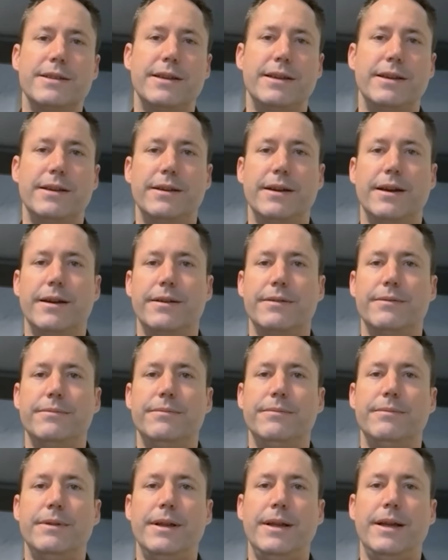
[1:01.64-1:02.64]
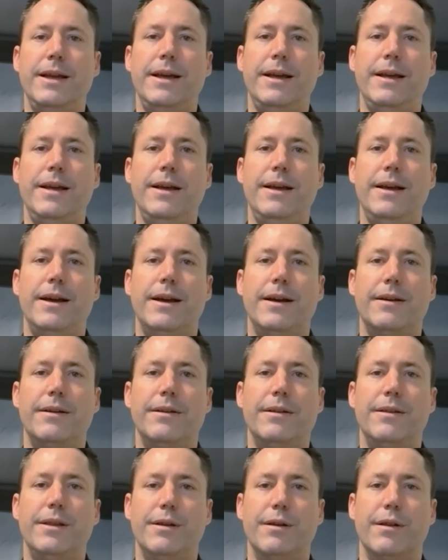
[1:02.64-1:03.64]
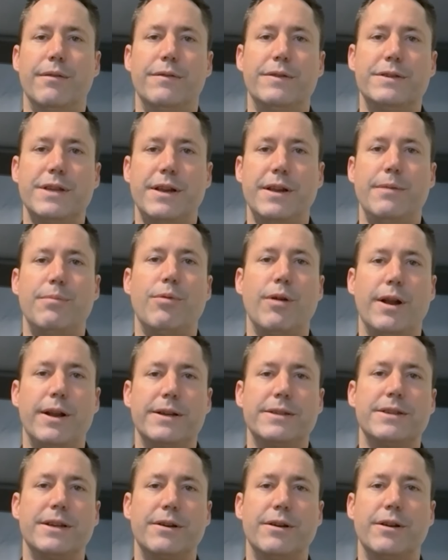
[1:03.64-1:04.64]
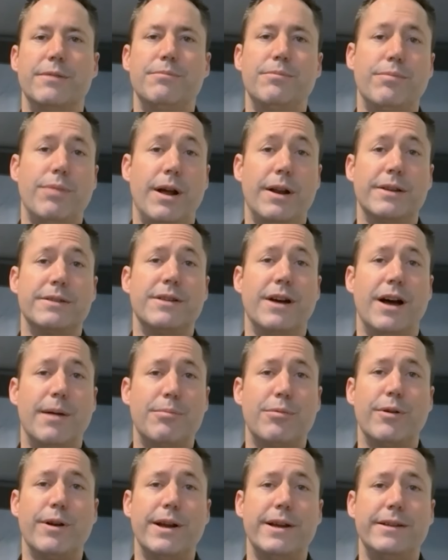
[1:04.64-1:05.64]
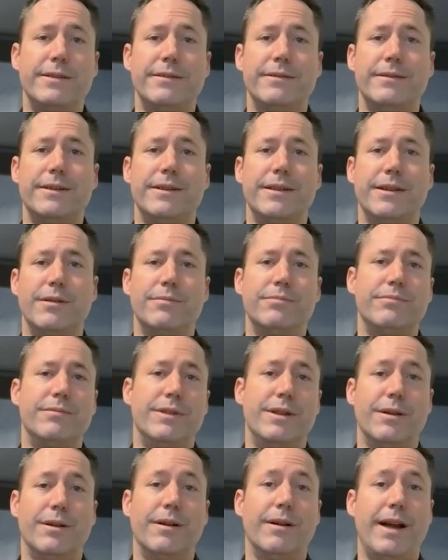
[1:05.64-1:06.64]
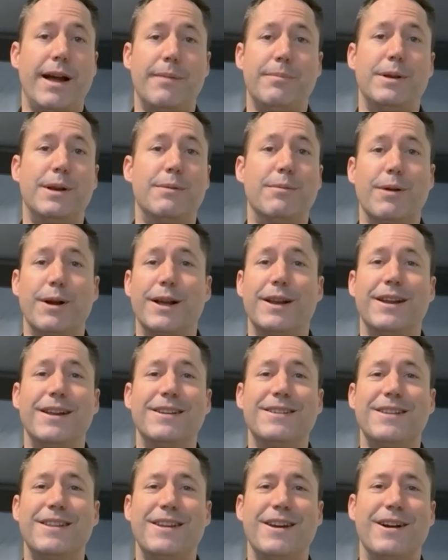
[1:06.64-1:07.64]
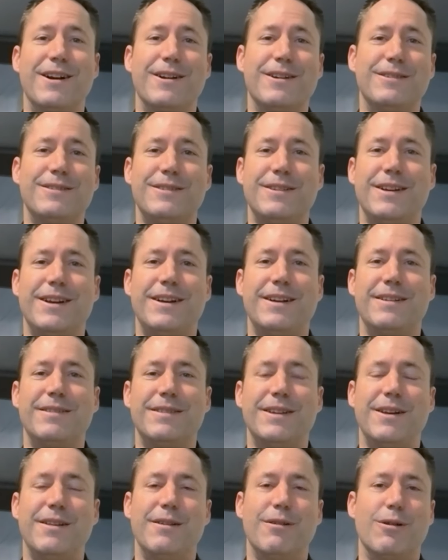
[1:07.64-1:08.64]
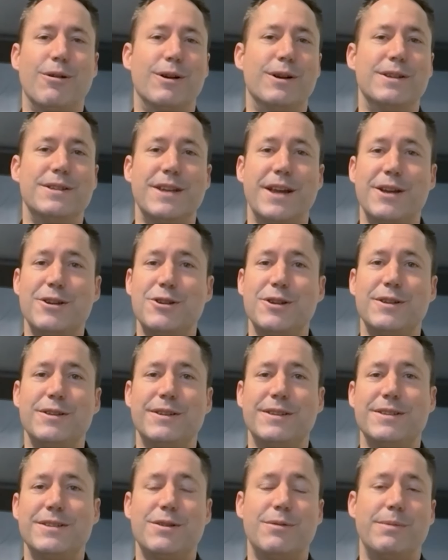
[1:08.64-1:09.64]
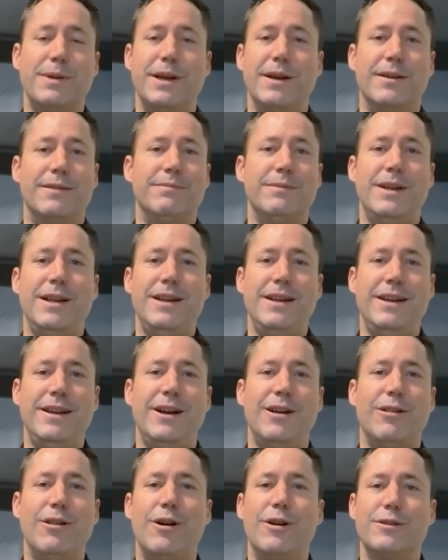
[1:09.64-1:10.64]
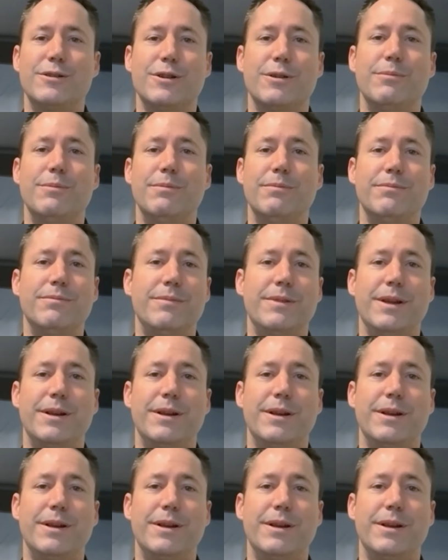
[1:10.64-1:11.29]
the the Vicinity product's a good product to operate, and they're happy to bring it into their organization. This will be a long-term